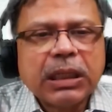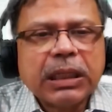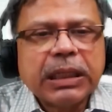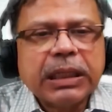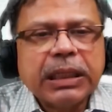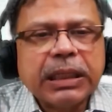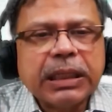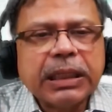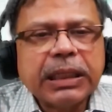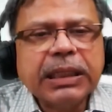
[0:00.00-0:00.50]

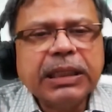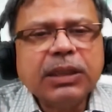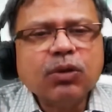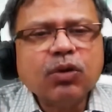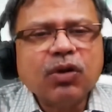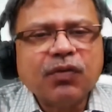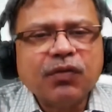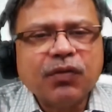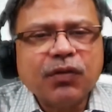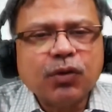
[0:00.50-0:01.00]
Learn to
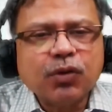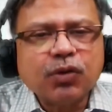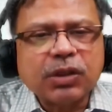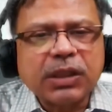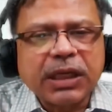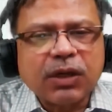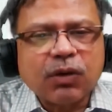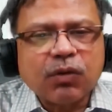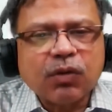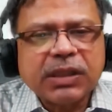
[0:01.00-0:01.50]
refuse
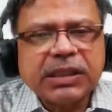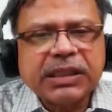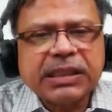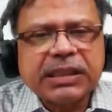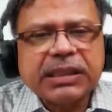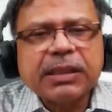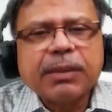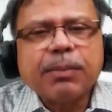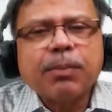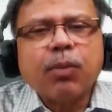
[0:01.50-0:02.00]

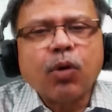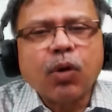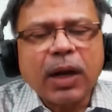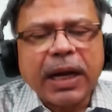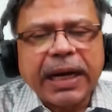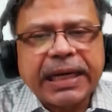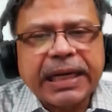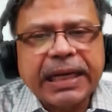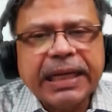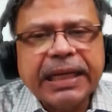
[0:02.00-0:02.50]
requests
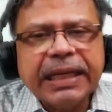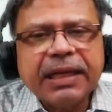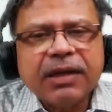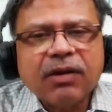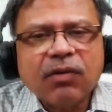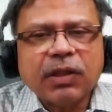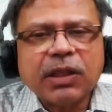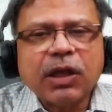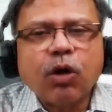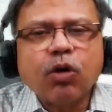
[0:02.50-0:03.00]
politely
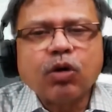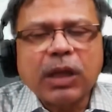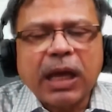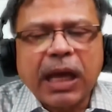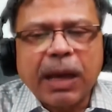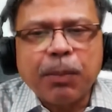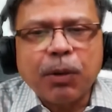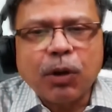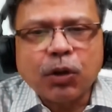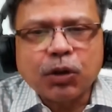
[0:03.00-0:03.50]
without
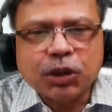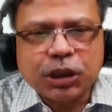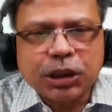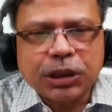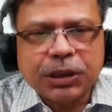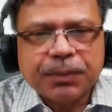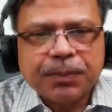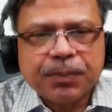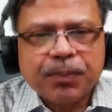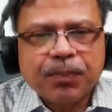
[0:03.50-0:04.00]

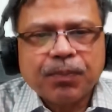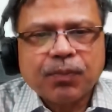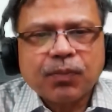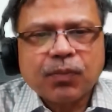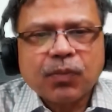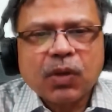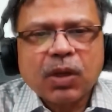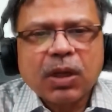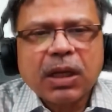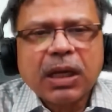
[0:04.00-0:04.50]
apology.
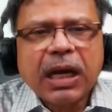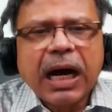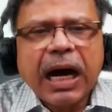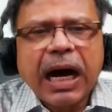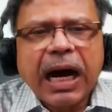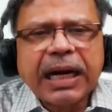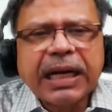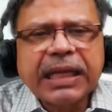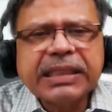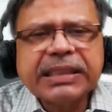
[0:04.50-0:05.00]

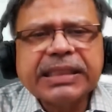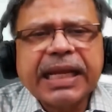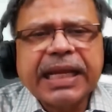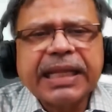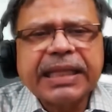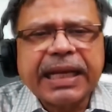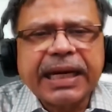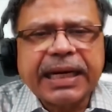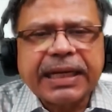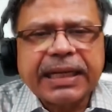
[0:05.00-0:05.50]

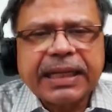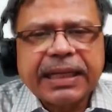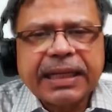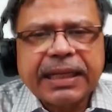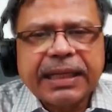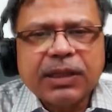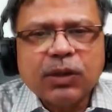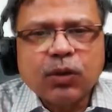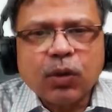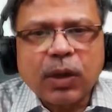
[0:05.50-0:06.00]
Understand that
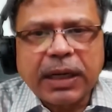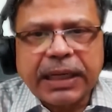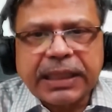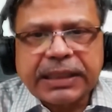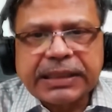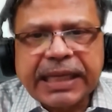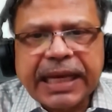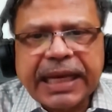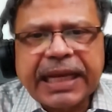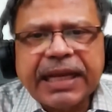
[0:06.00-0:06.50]
you can
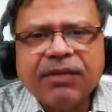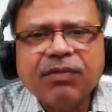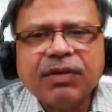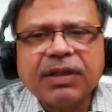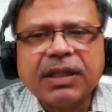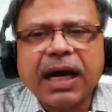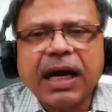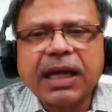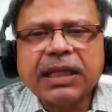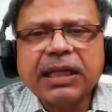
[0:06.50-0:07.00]
disagree
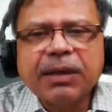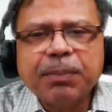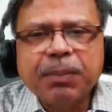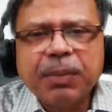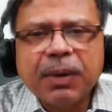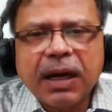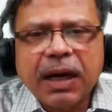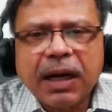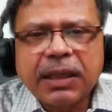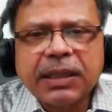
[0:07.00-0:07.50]
with
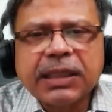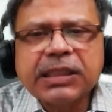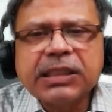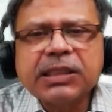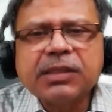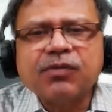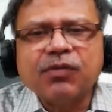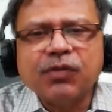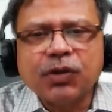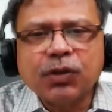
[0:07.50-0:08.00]

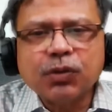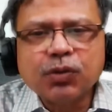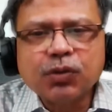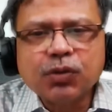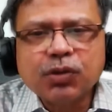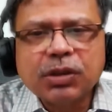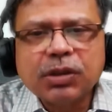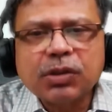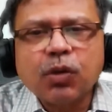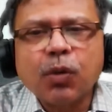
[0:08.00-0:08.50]
others'
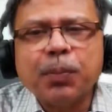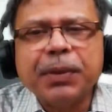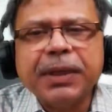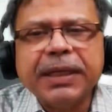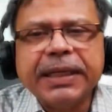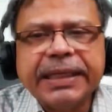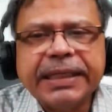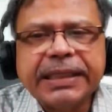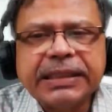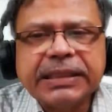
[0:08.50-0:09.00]
views,
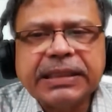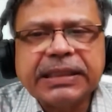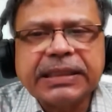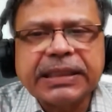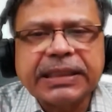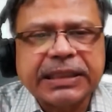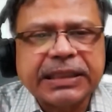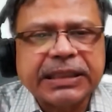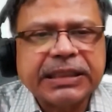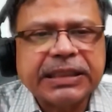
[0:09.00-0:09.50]
opinions,
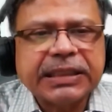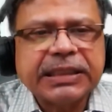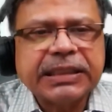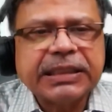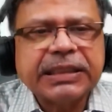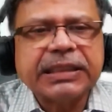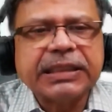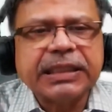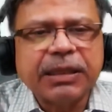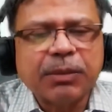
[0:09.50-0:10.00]

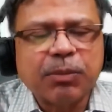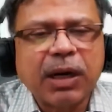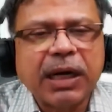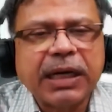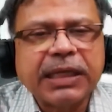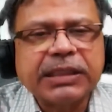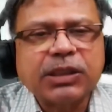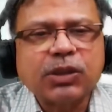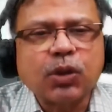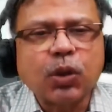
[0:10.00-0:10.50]
suggestions,
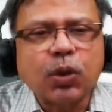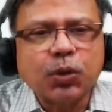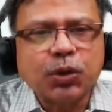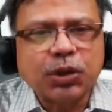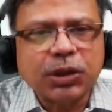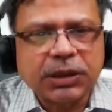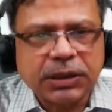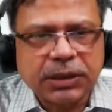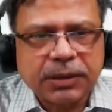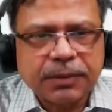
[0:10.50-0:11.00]
demands,
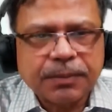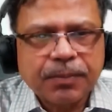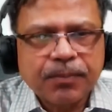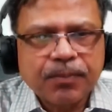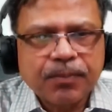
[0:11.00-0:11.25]
solutions.